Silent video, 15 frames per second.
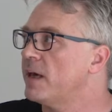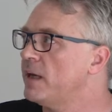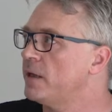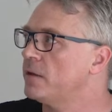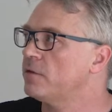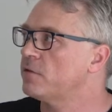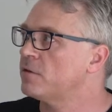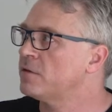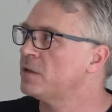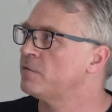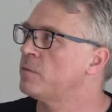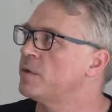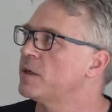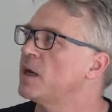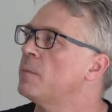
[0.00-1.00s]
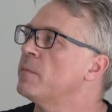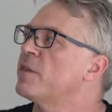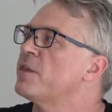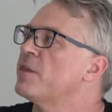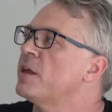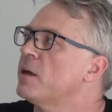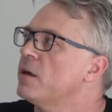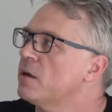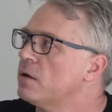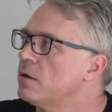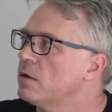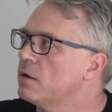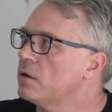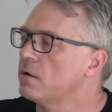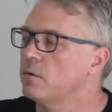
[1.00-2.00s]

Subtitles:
aliens had never become a thing,